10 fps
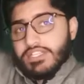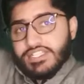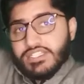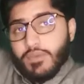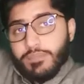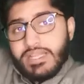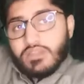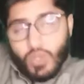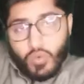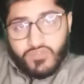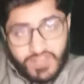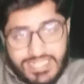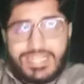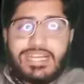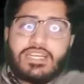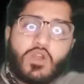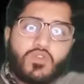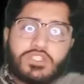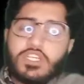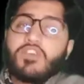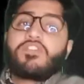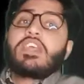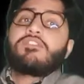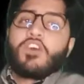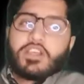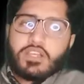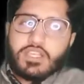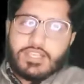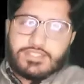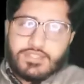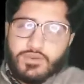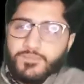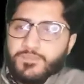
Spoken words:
It is now being thrown vertically downward. So that's a free fall case now.